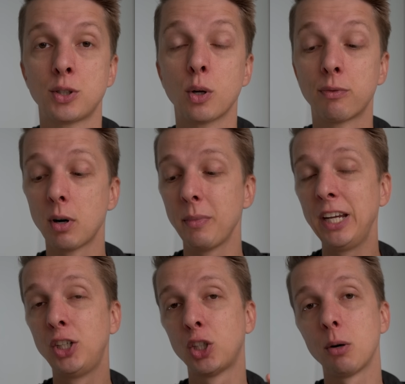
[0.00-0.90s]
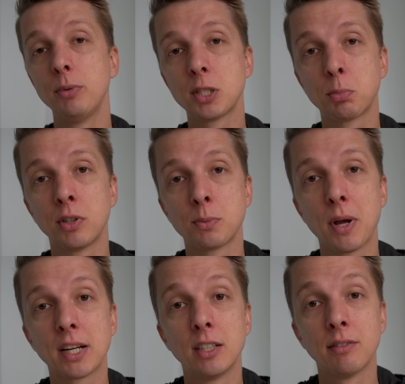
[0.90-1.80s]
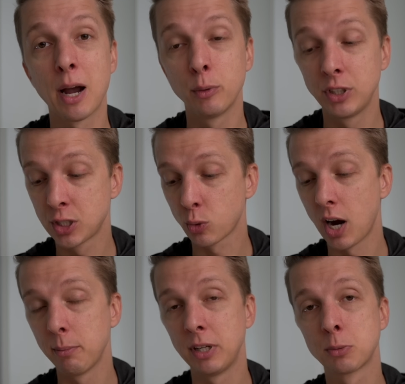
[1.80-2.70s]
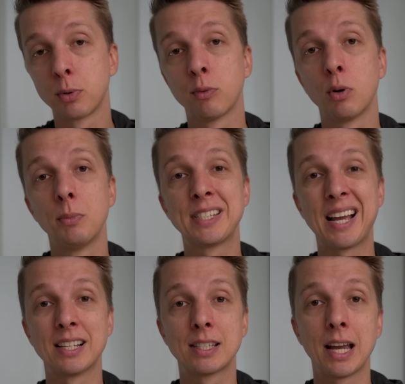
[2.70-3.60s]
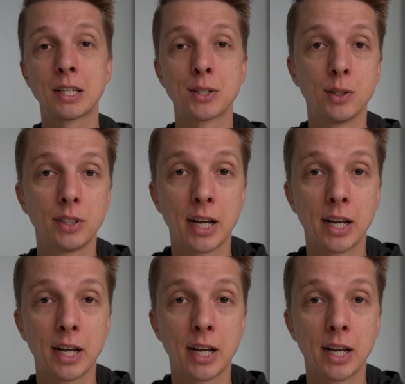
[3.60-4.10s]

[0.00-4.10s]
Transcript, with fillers: So from a sharpness perspective, I would describe its performance as excellent,